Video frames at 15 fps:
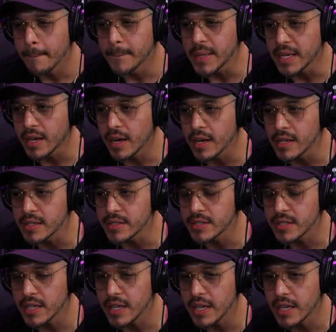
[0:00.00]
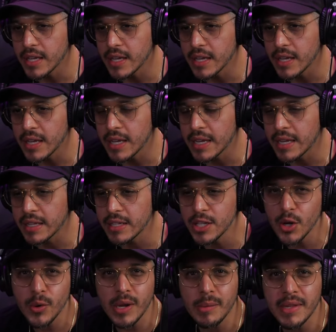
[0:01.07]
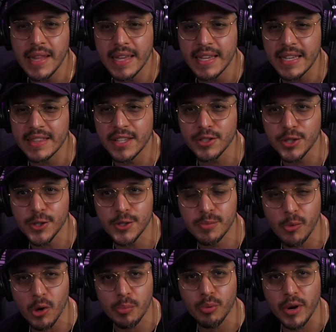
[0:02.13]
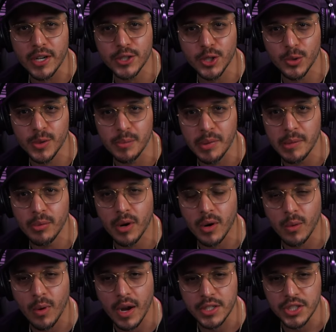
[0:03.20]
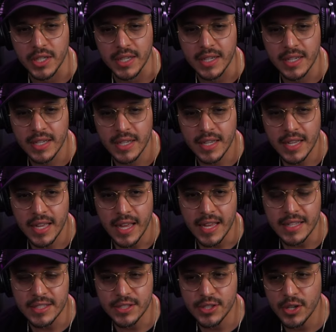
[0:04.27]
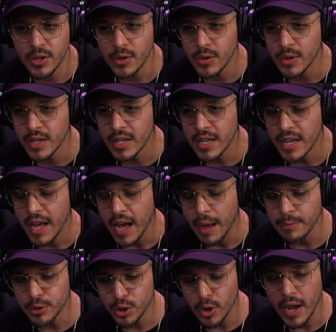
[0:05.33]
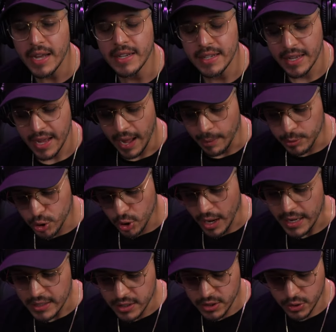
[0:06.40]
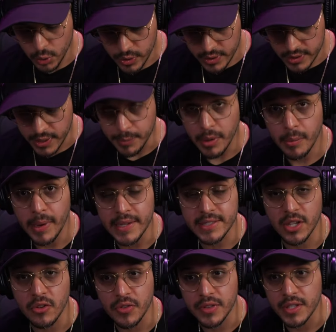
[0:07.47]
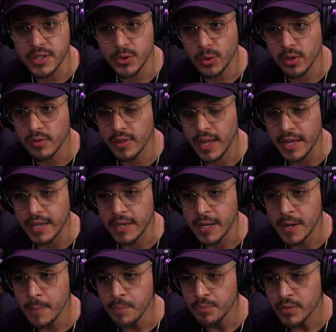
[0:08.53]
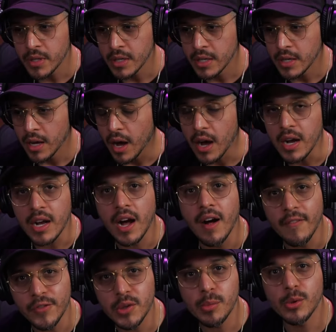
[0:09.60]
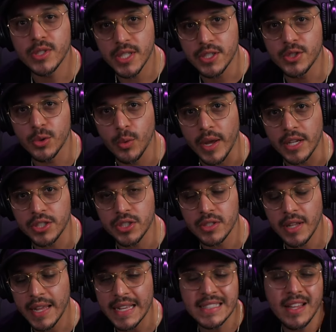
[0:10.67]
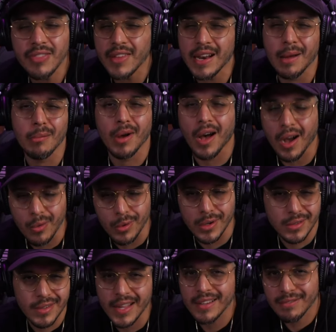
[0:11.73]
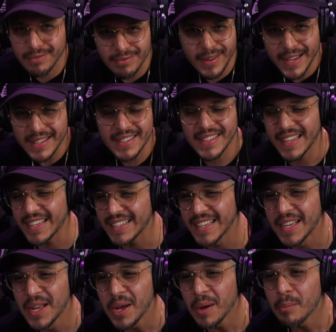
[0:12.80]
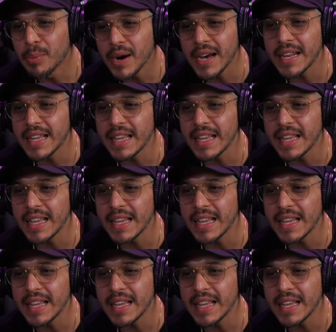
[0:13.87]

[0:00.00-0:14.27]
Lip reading: because you know what I mean? Like there's just more pressure when people are watching. And so I'm trying to do this to put myself in this sort of like uncomfortable situation. Like it's not that I'm awkward, like, right? Like, but